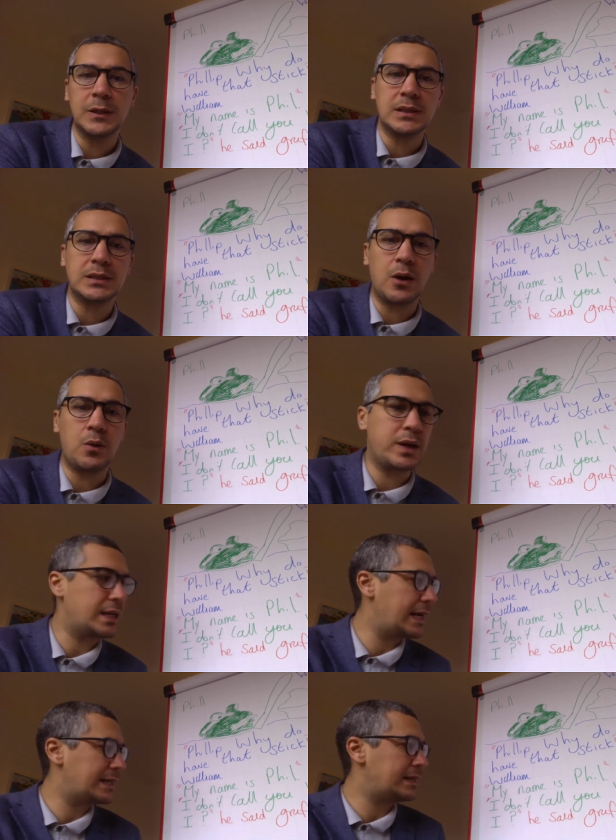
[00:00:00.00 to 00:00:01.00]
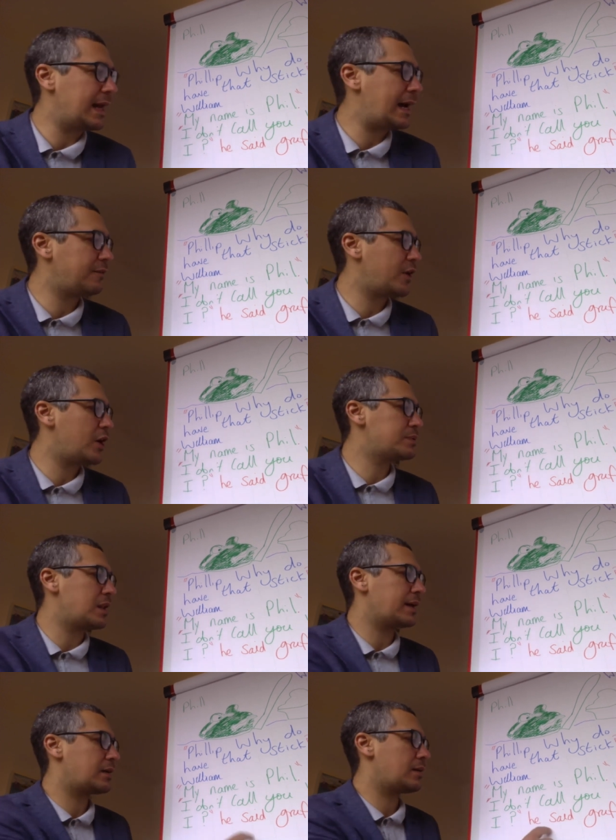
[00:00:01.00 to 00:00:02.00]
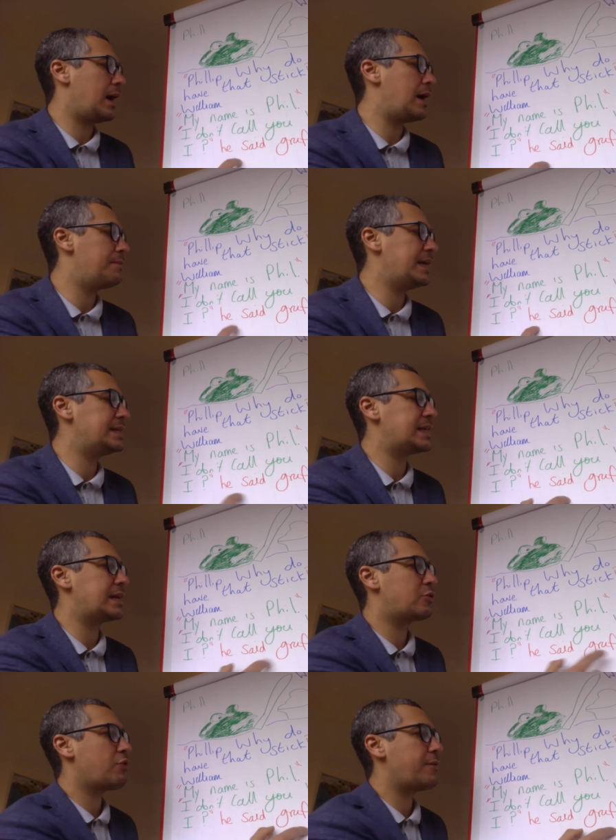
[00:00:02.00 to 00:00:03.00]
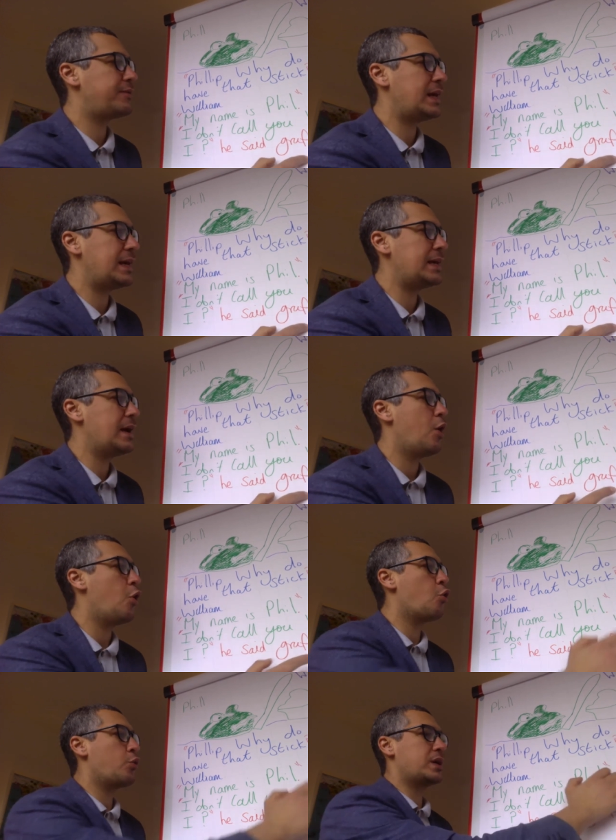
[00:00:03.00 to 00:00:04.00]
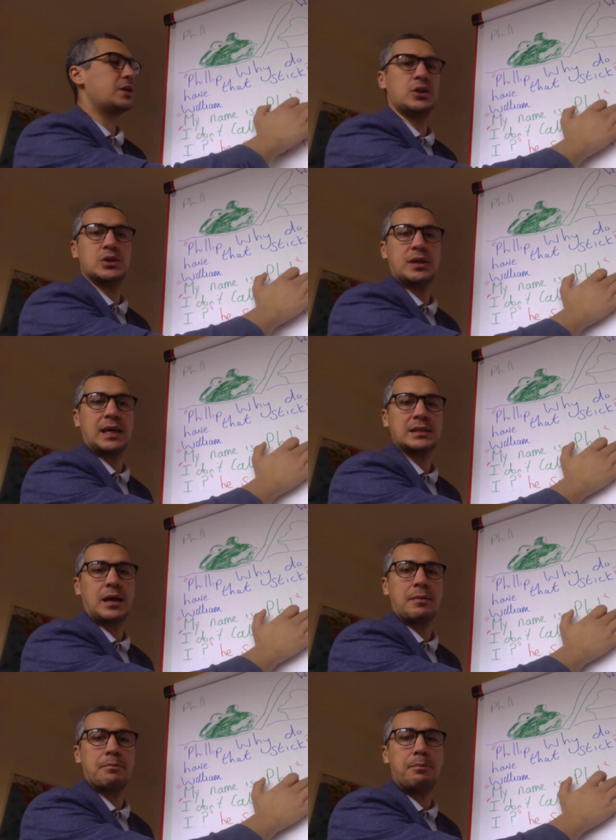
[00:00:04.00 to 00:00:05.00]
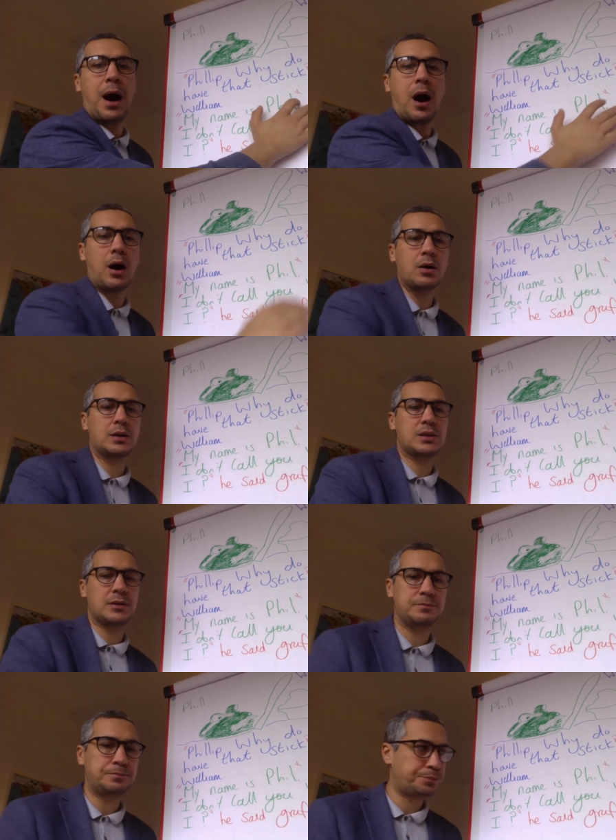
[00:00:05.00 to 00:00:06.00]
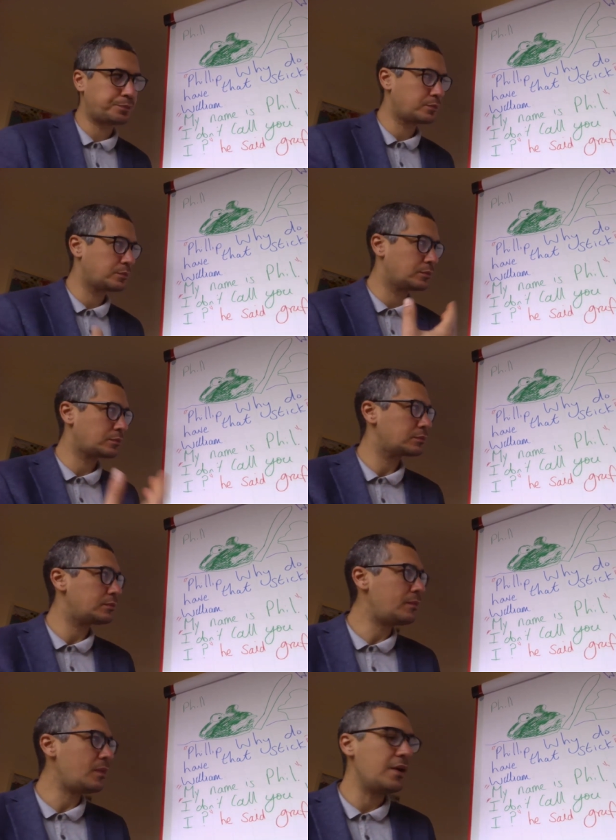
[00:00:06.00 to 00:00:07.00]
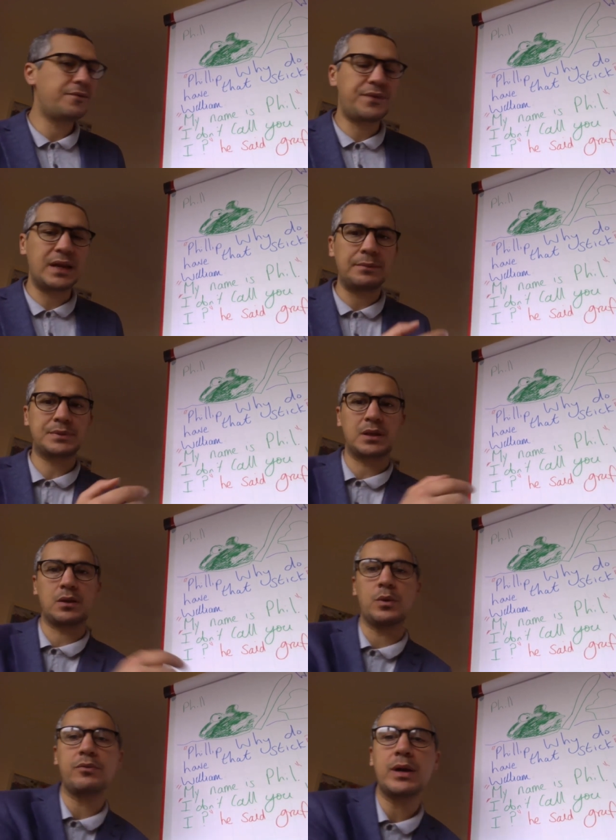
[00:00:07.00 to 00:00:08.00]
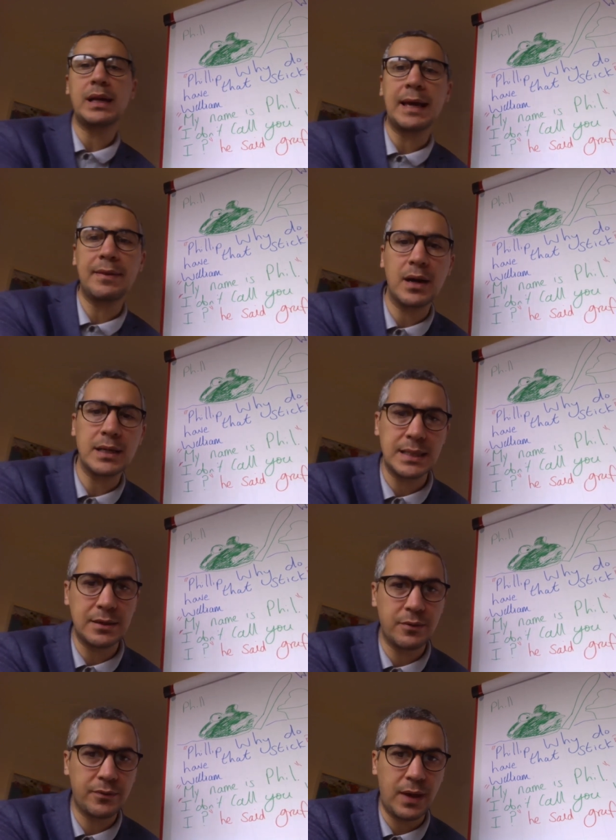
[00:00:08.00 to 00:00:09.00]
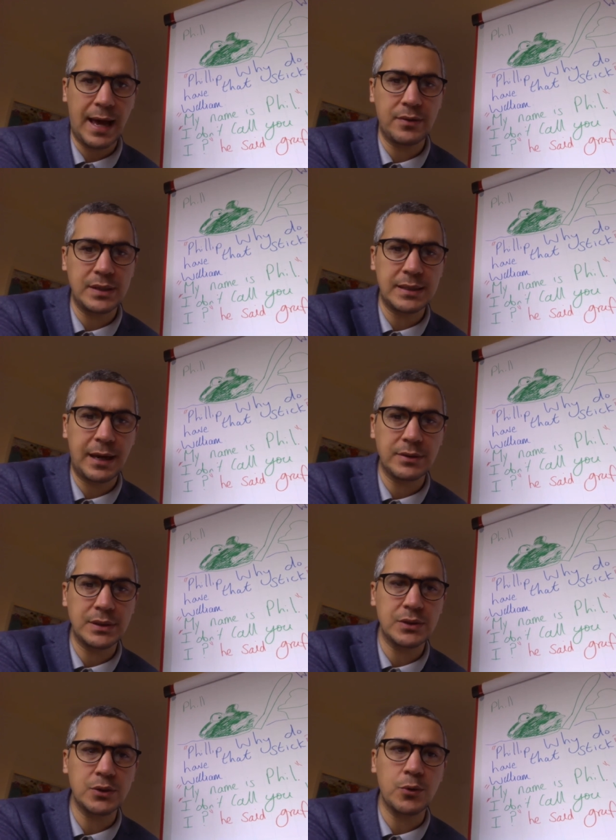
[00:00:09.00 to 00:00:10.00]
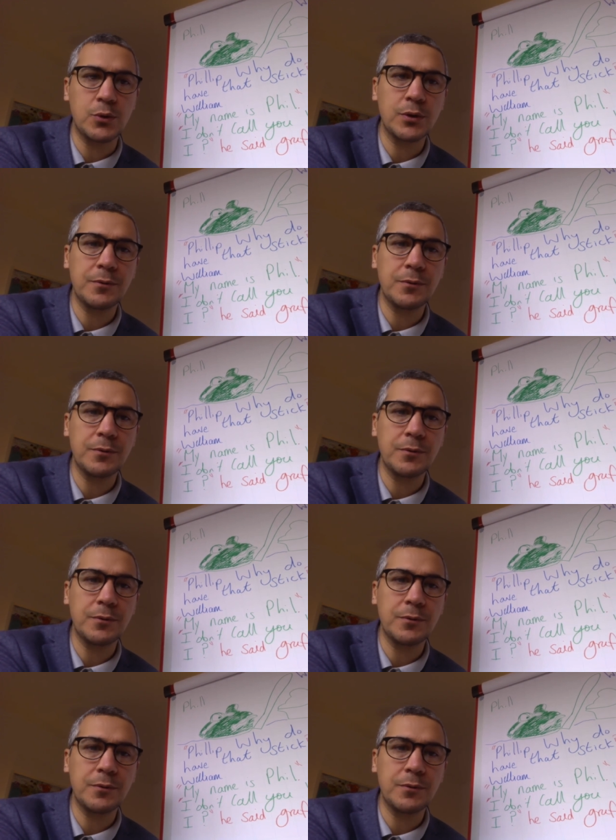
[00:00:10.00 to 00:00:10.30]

So we can add in adverbs like um, he said gruffly, or we can use things like barked Philip so that we really get the idea of how these characters talk.